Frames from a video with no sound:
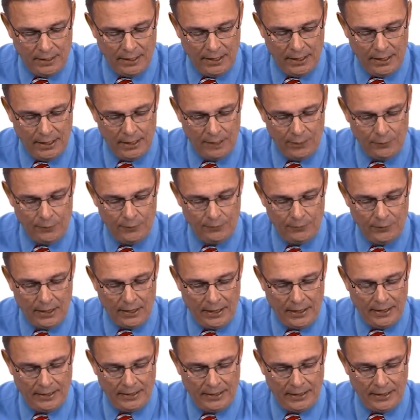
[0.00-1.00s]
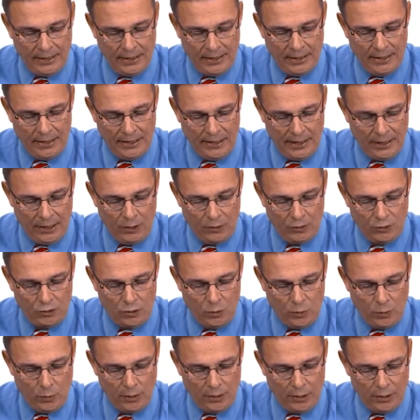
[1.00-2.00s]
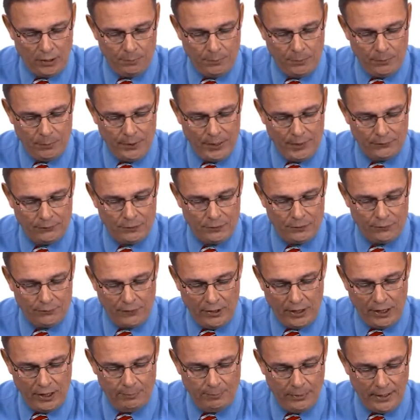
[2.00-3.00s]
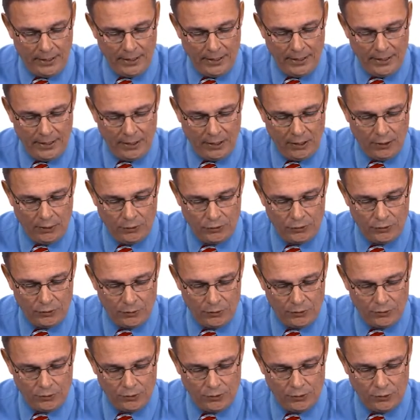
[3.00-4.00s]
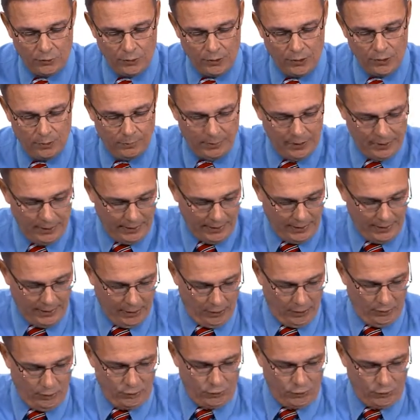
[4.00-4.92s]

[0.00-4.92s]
And then we've got L squared, but we have to divide by L, so it's just going to be L.